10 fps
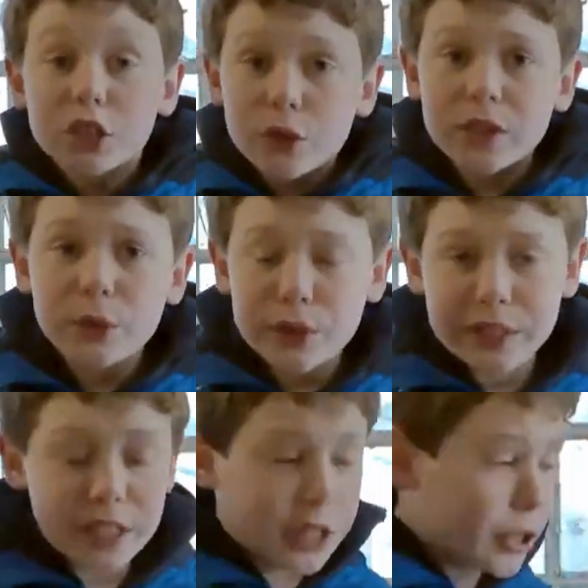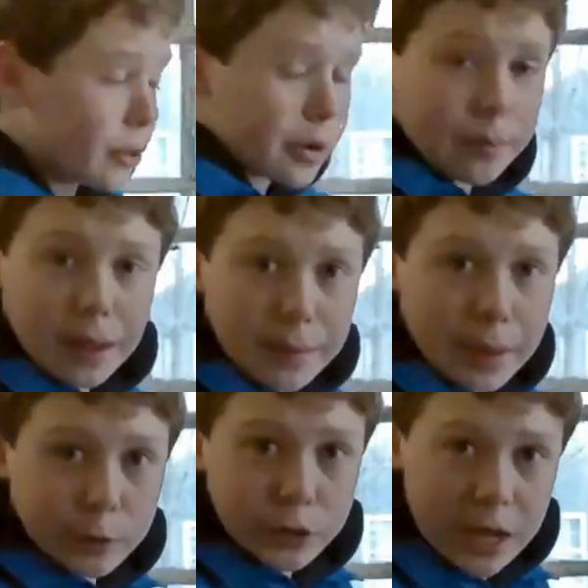So as you can see here, my
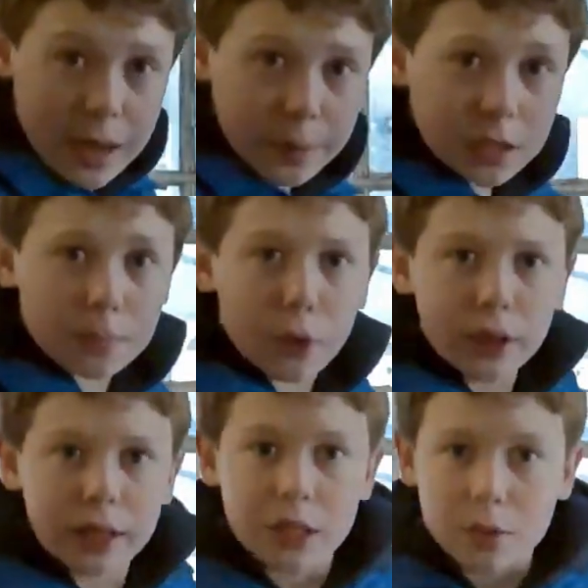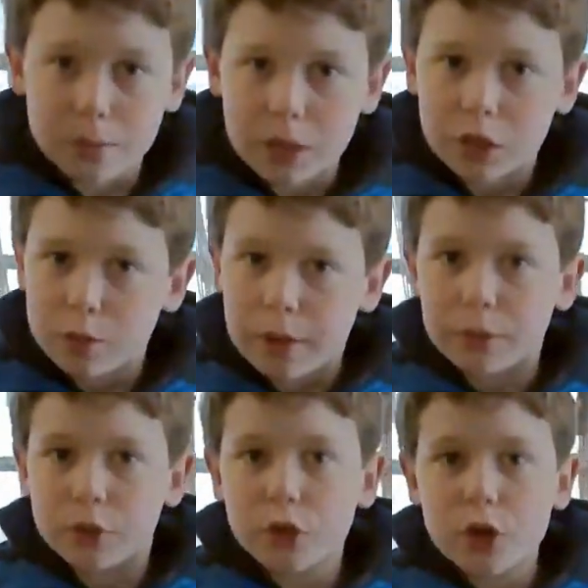maple sap is boiling into
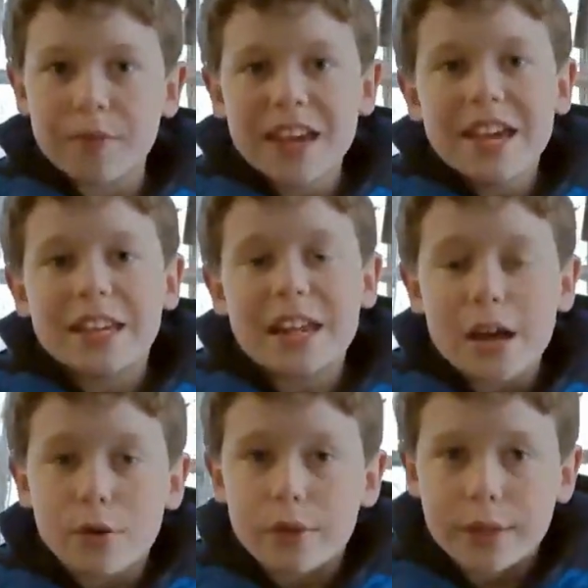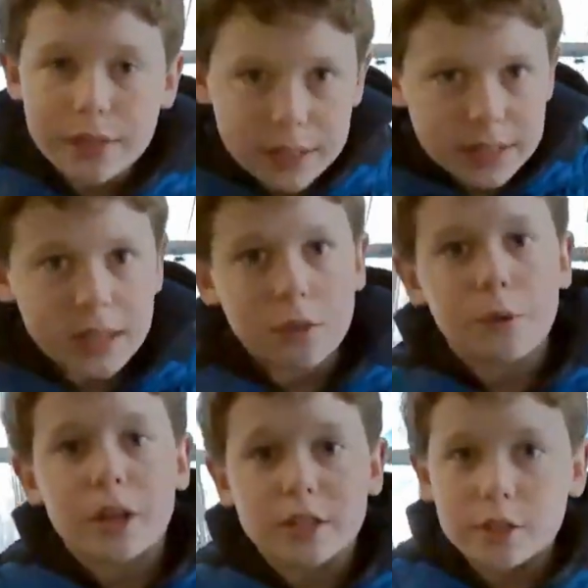maple syrup. Now, this is how the
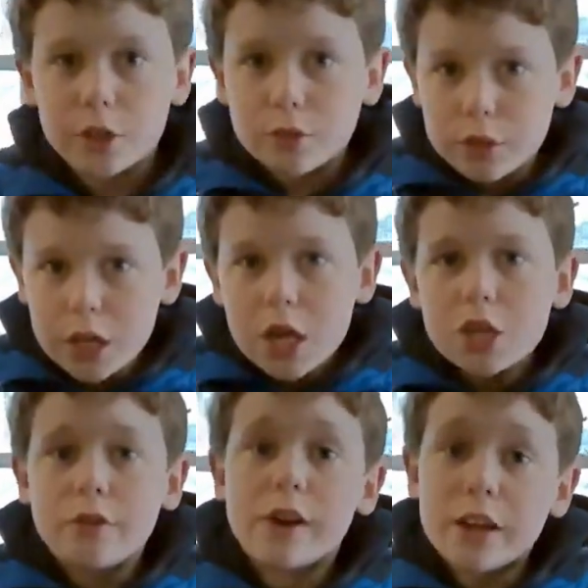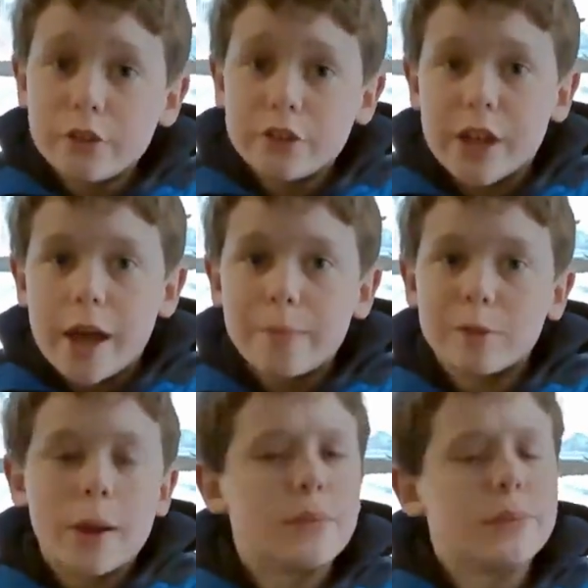process goes. You got your sap.
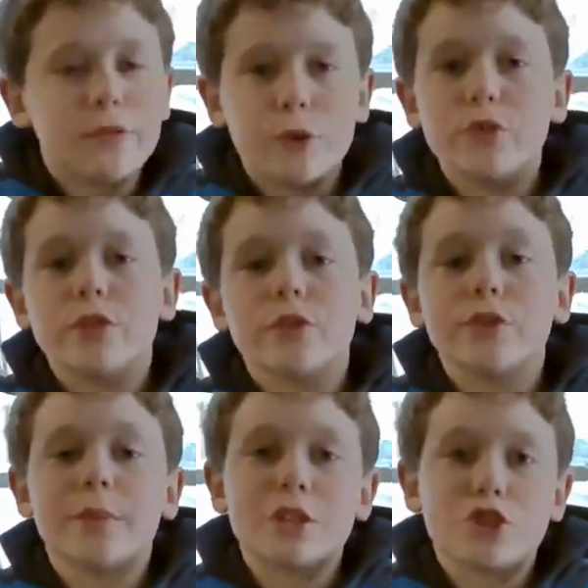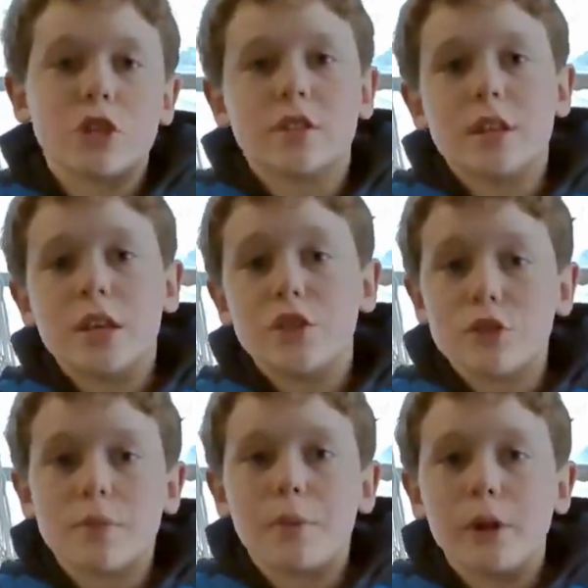It's probably frozen. There's some ice chunks in it. You
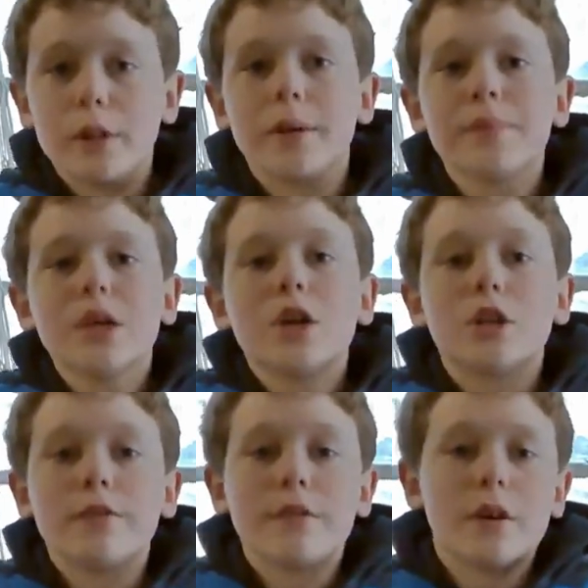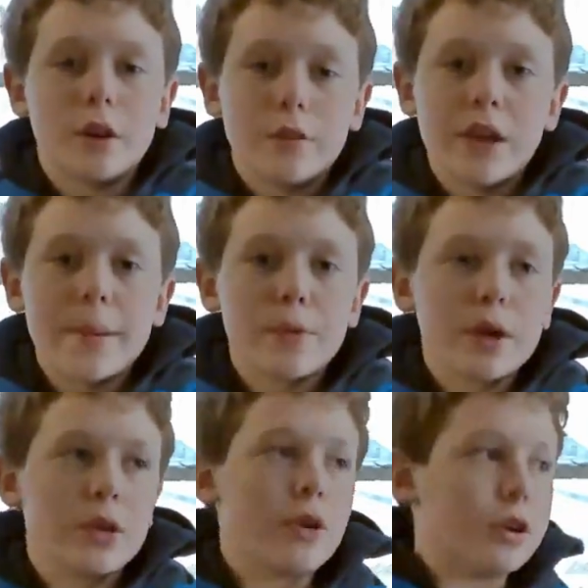start boiling it on an
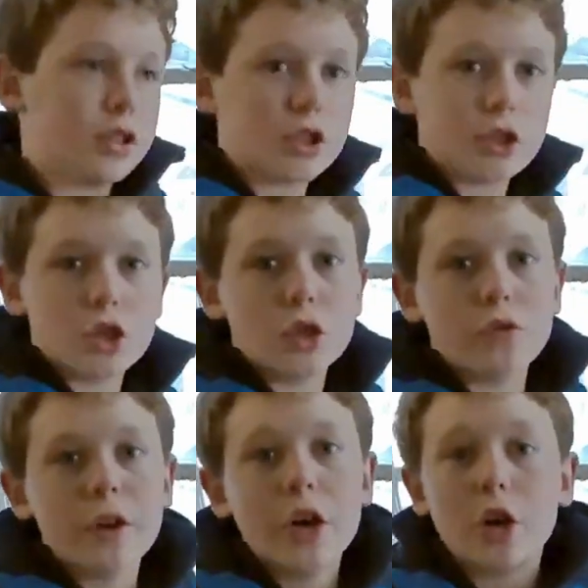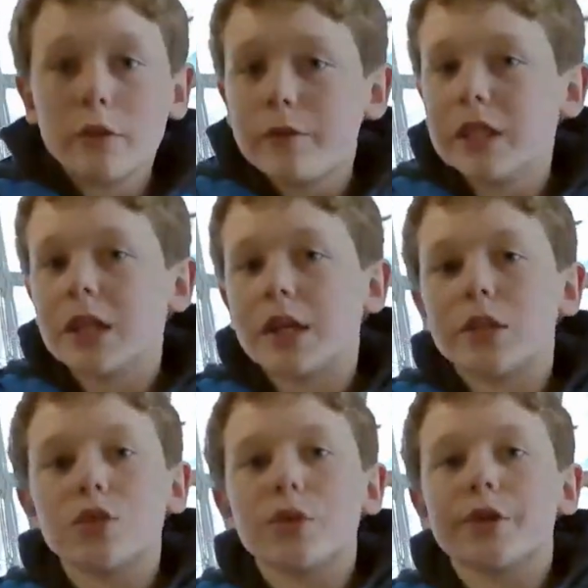evaporator, on a stove. Hopefully
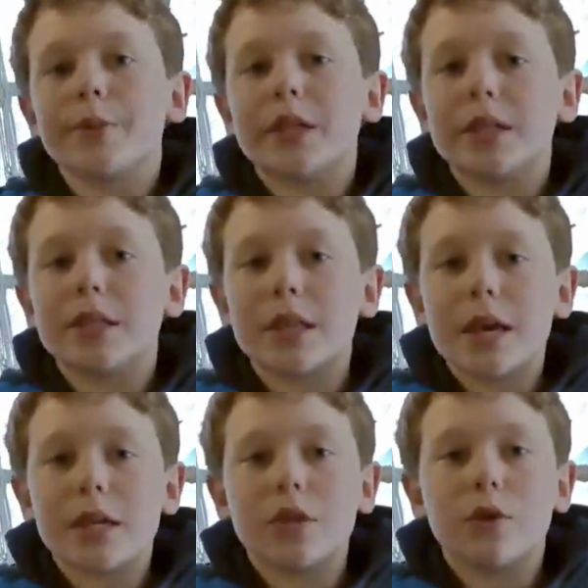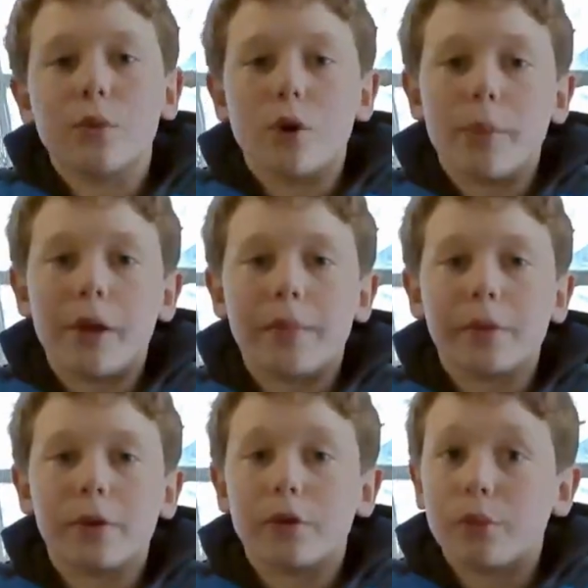not indoors, because then your
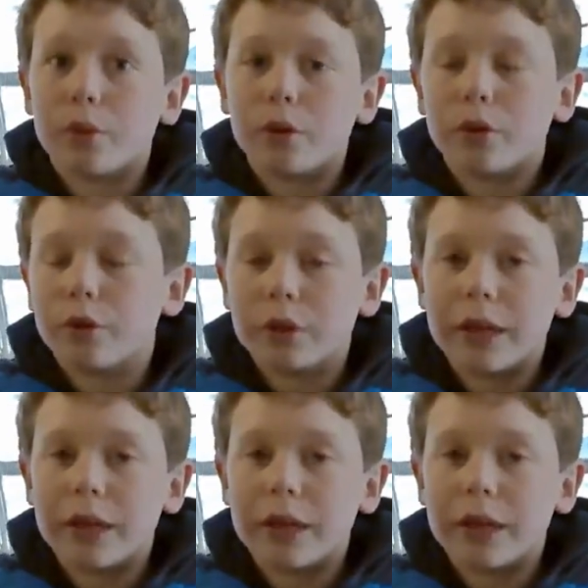wallpaper or